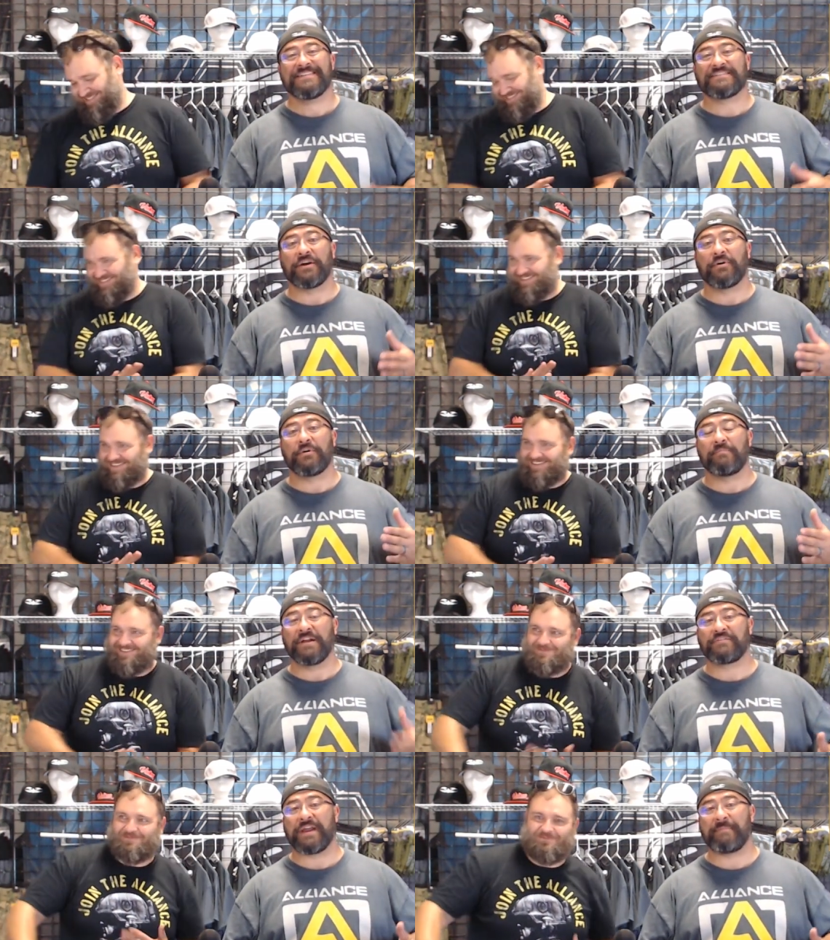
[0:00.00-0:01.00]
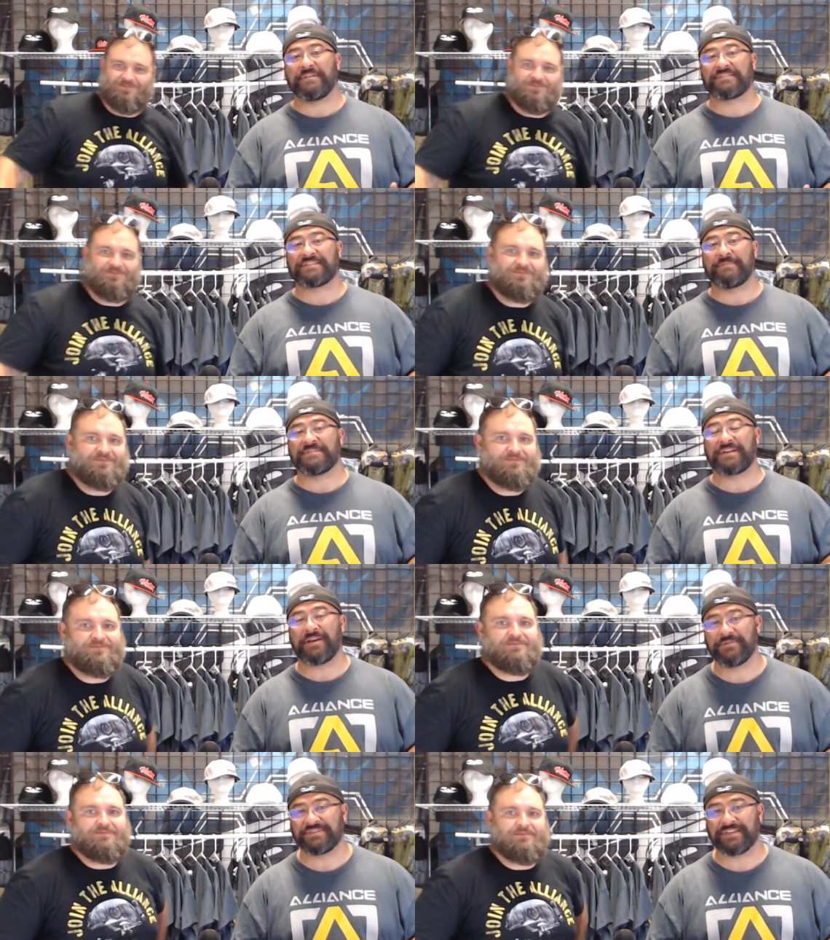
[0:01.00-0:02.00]
Speaker 1: So Mud Crab Milsim is
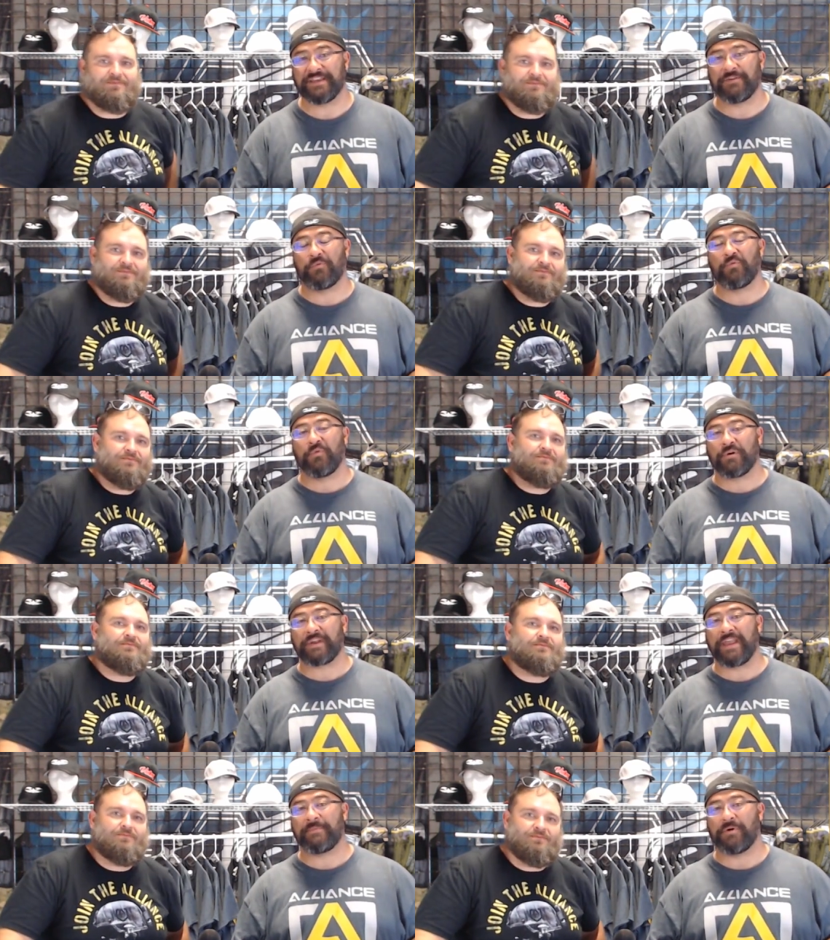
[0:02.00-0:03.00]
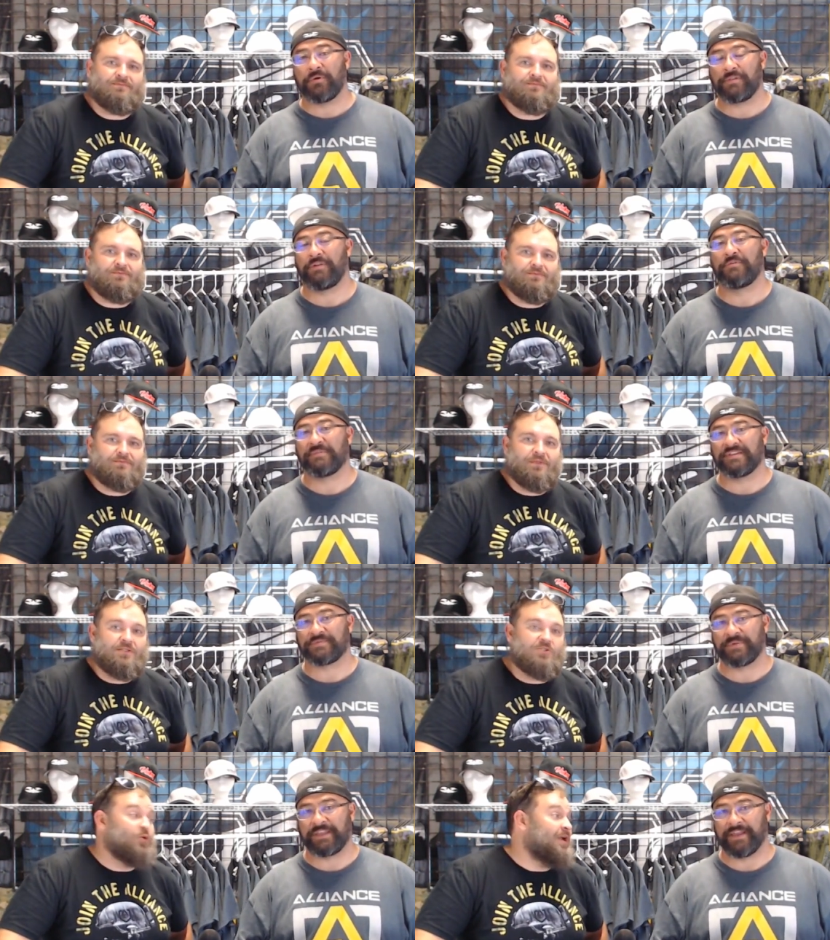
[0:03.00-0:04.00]
hosting Wargame Oklahoma
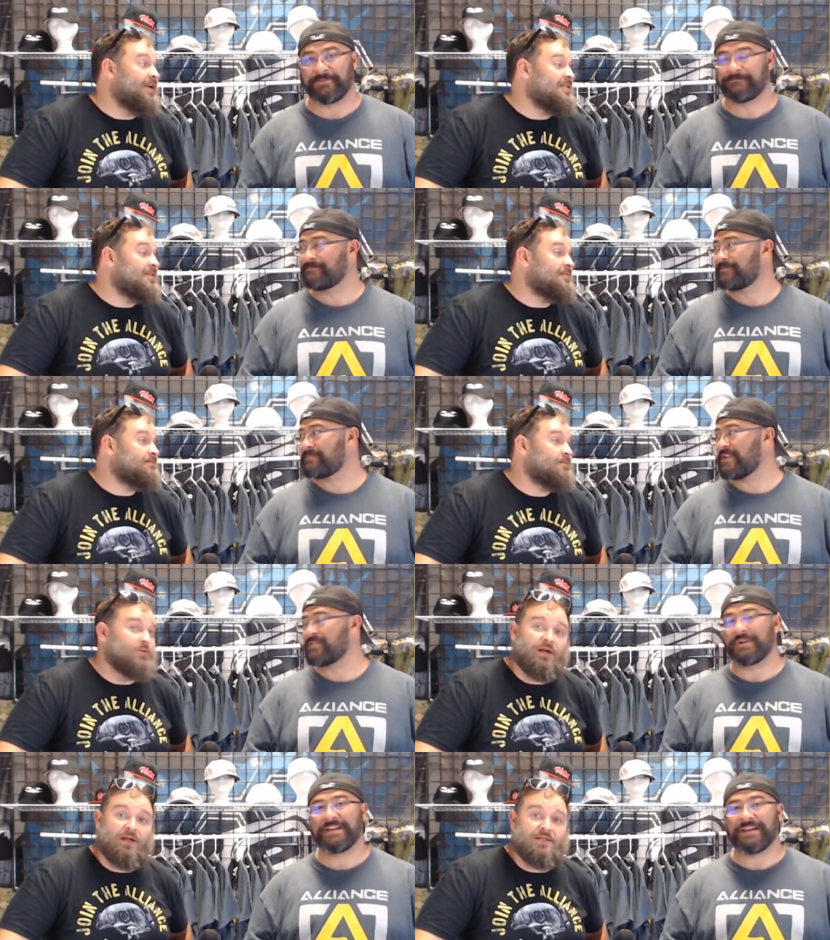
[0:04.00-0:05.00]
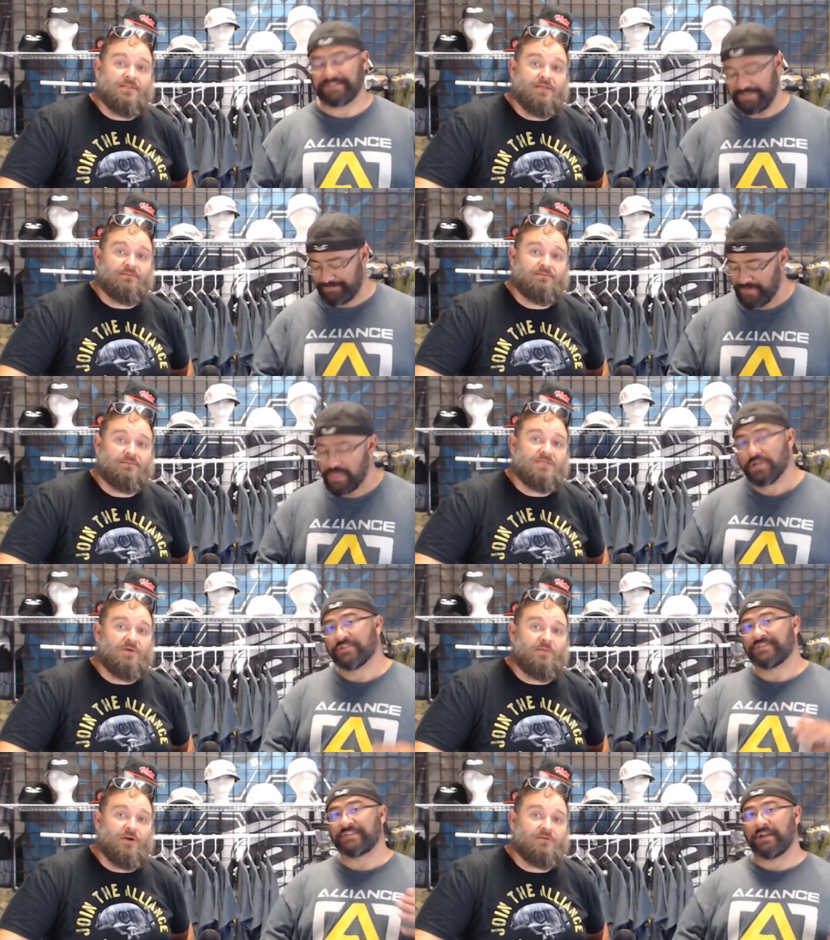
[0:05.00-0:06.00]
this weekend. twenty nineteen. twenty nineteen. That's
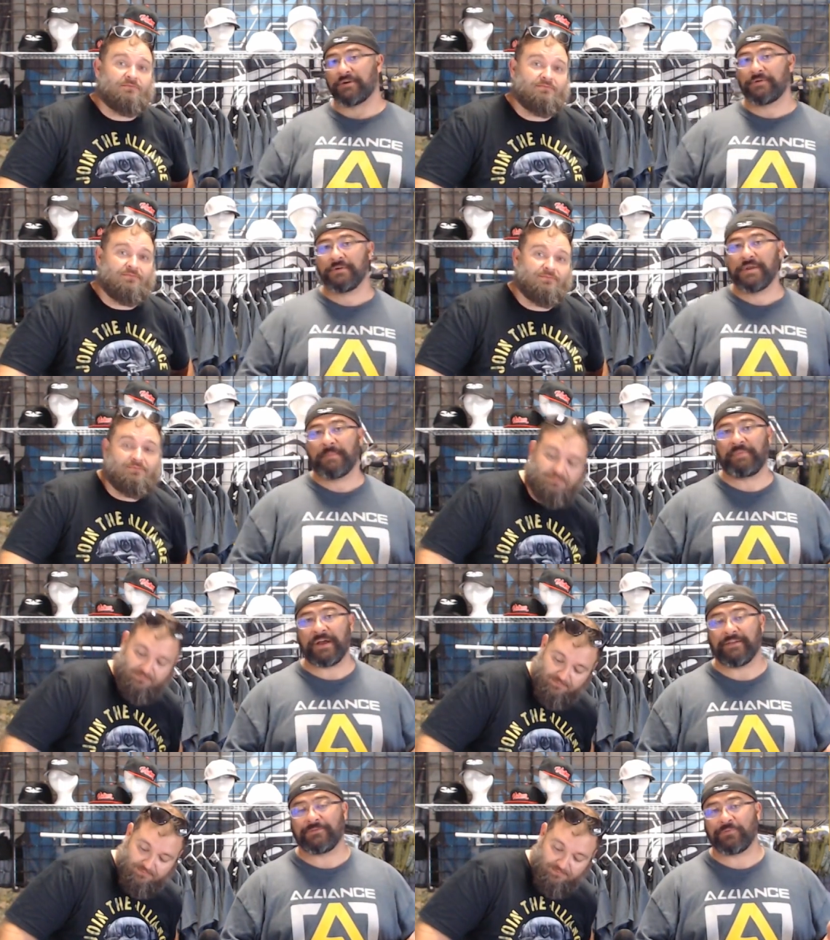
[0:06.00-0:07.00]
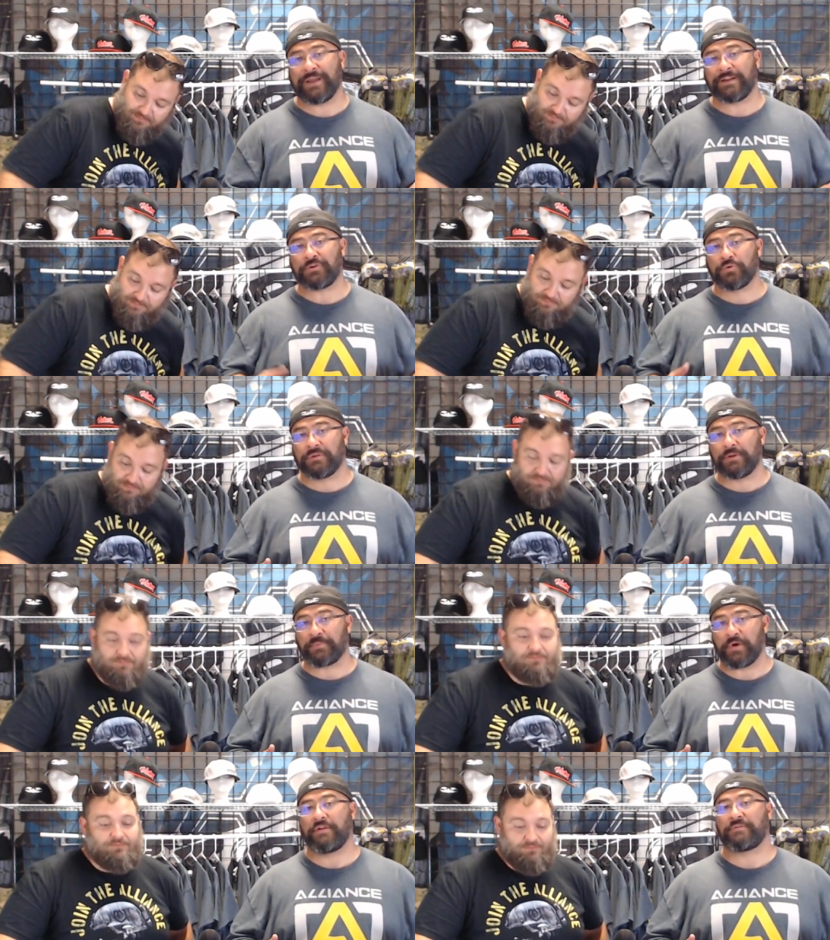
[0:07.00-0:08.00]
my part. So, but we got a cool little
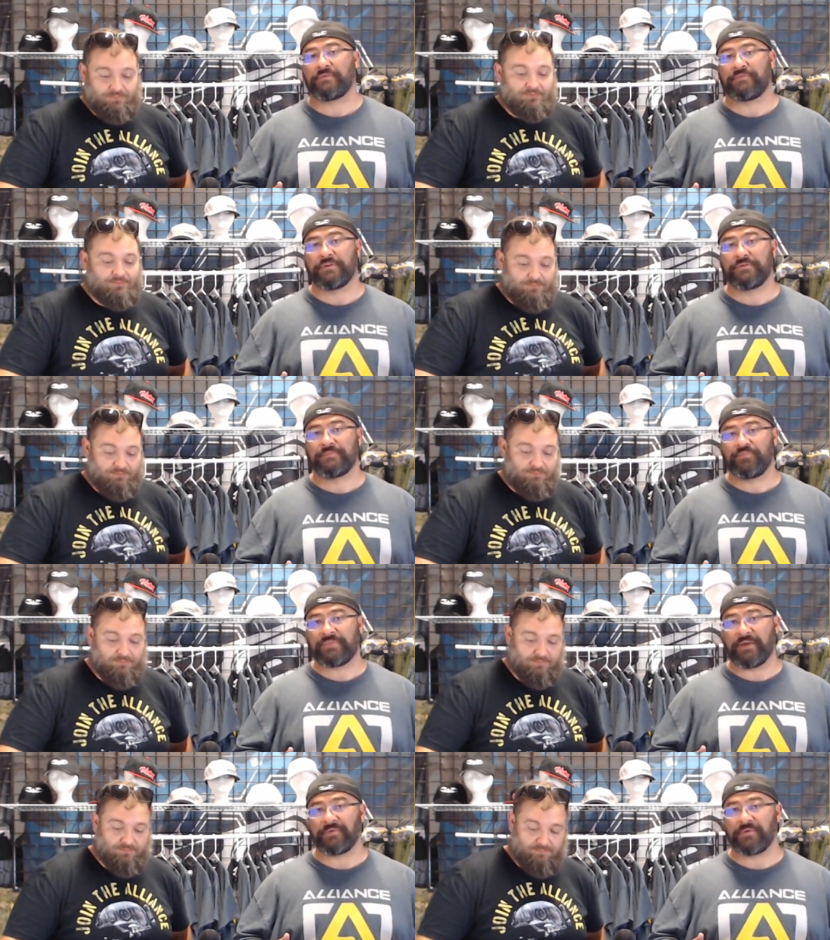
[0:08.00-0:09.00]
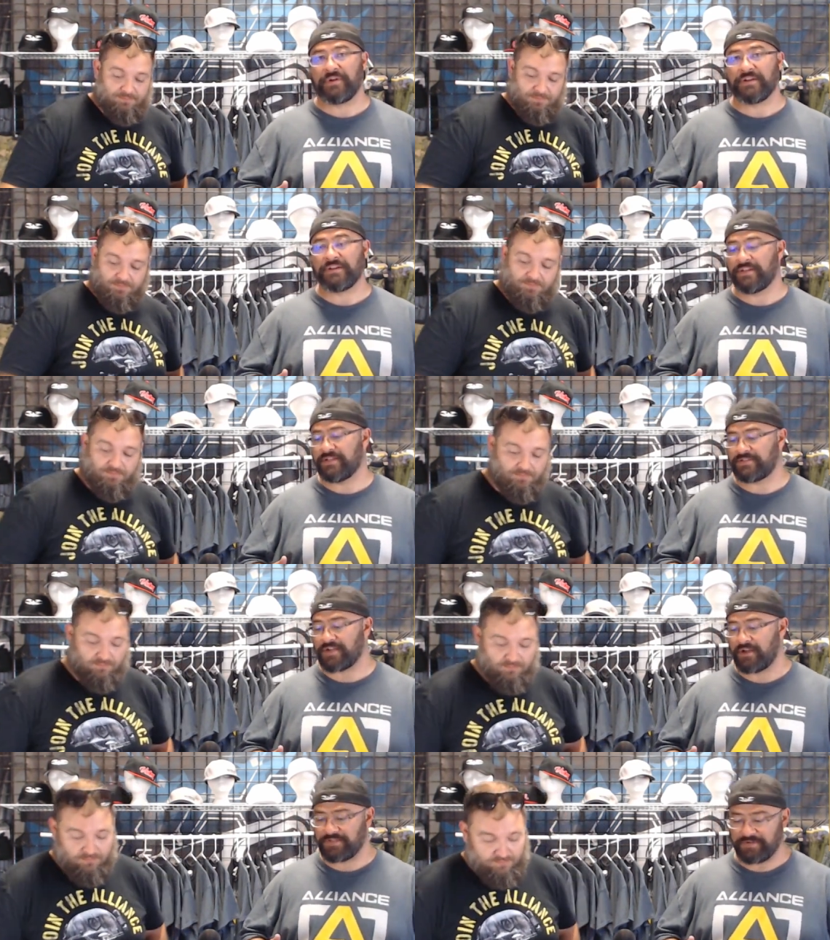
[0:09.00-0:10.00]
product review that we wanted to
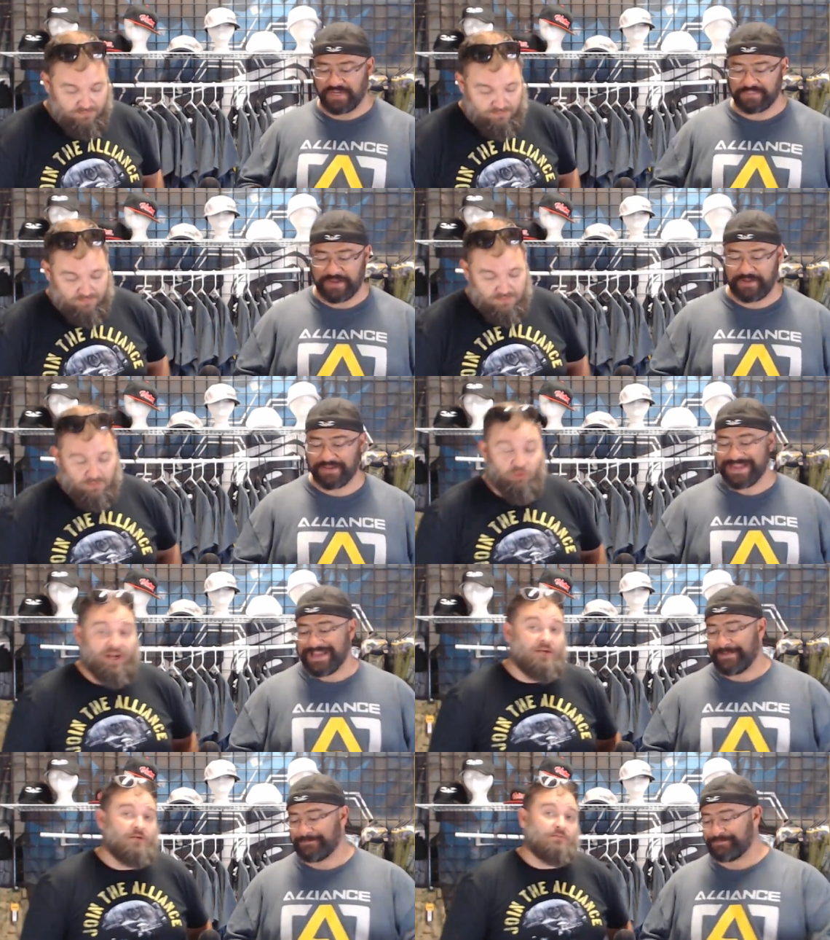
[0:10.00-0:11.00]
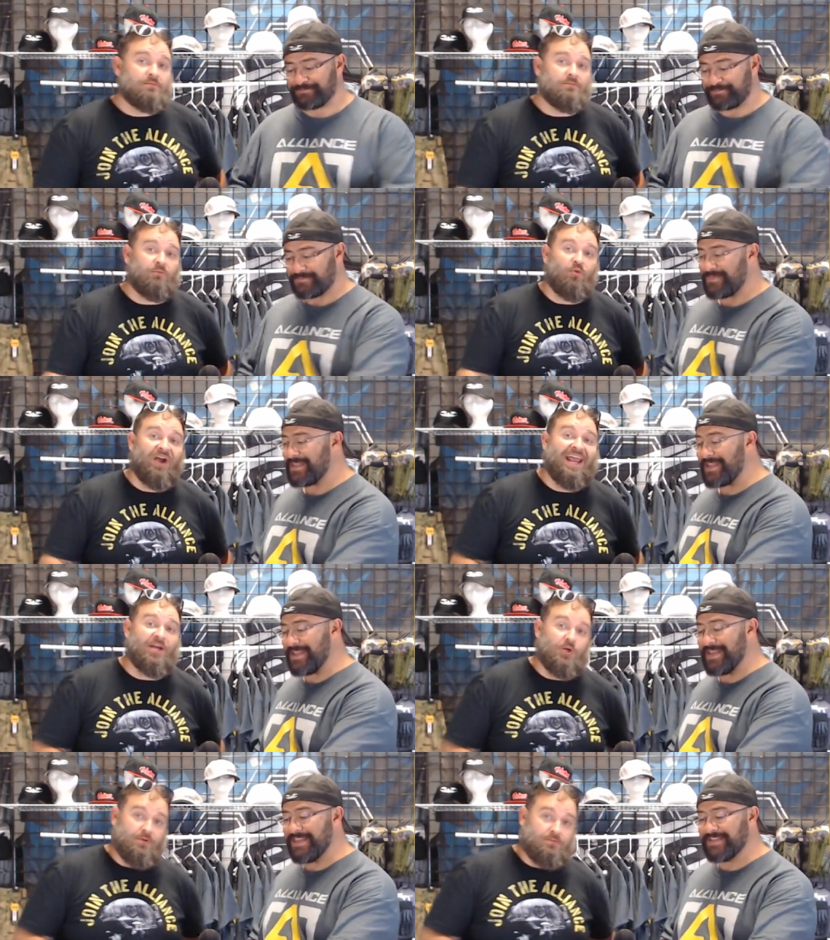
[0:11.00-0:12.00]
talk to you guys about. Brand new.
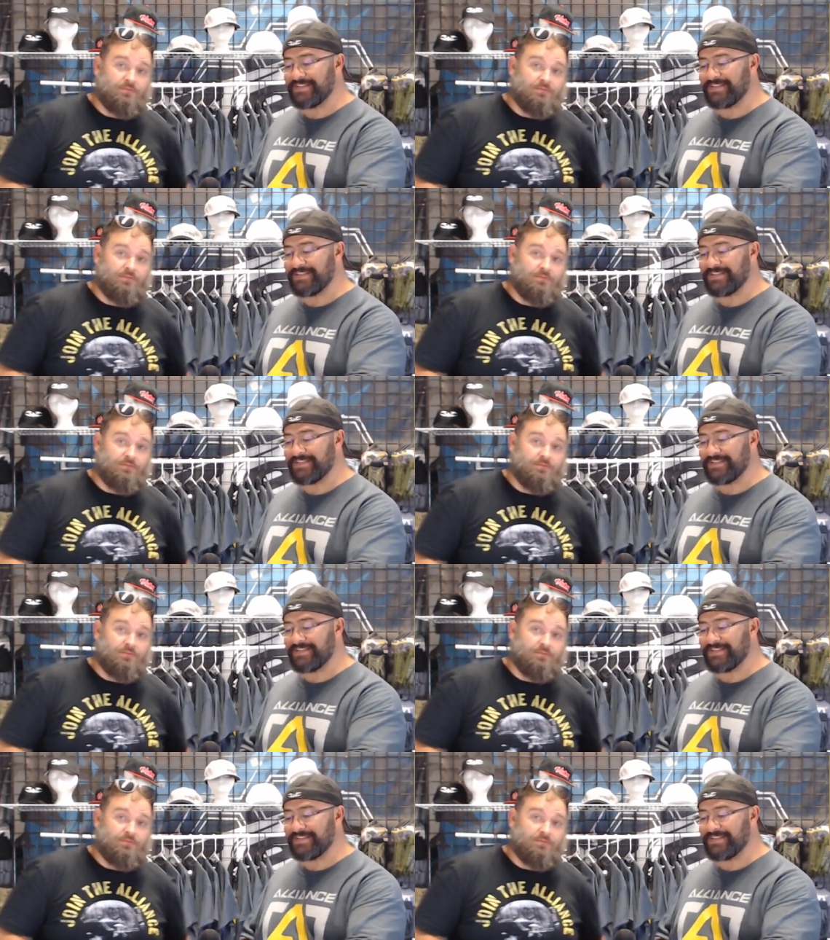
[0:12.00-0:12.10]
Brand new. This